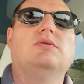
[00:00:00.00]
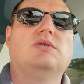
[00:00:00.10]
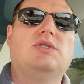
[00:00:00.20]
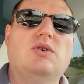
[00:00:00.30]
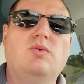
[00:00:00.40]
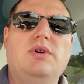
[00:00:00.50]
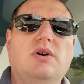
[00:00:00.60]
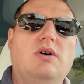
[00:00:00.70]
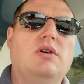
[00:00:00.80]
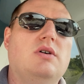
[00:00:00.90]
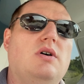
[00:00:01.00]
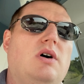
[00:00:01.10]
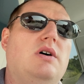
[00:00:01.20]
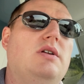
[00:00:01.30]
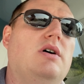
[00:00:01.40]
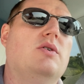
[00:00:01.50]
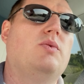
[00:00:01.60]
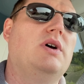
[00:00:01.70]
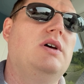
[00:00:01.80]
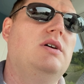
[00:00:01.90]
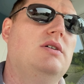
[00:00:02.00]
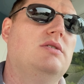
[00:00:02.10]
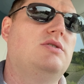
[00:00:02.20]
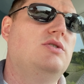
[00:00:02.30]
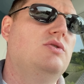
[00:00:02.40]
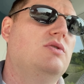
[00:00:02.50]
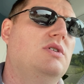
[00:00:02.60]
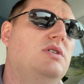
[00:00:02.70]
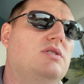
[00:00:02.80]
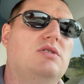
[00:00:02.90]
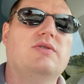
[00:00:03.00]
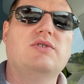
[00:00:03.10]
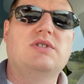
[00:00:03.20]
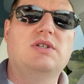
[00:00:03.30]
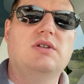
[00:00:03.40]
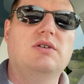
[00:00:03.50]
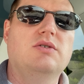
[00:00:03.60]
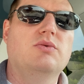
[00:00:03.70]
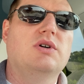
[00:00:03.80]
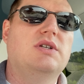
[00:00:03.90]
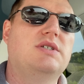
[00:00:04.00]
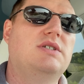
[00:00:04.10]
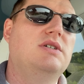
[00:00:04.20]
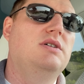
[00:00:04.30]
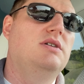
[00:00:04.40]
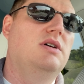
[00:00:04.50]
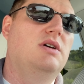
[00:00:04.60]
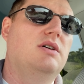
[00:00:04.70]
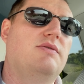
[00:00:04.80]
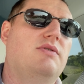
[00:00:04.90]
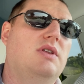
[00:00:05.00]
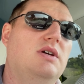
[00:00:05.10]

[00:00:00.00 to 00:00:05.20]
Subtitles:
So we are on our way to the service center. We're gonna see if they